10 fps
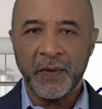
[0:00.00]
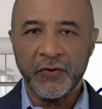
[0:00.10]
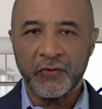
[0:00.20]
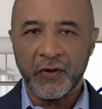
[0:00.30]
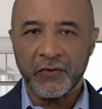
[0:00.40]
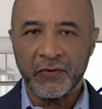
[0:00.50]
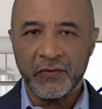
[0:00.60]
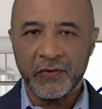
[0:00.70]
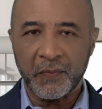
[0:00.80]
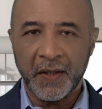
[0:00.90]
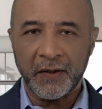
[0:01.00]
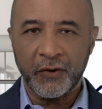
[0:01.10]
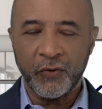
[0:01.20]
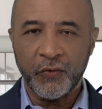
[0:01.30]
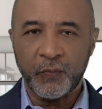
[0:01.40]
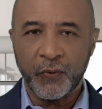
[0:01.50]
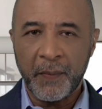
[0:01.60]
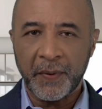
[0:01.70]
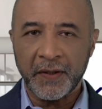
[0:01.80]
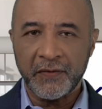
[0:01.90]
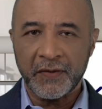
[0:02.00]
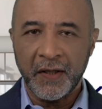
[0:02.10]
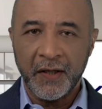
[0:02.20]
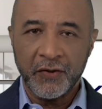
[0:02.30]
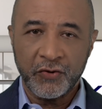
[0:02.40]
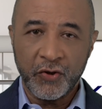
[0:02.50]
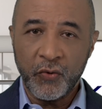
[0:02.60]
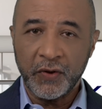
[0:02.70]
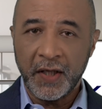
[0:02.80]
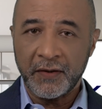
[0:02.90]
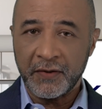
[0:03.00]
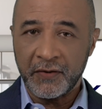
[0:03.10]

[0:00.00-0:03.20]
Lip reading: structures may include properties zoned as a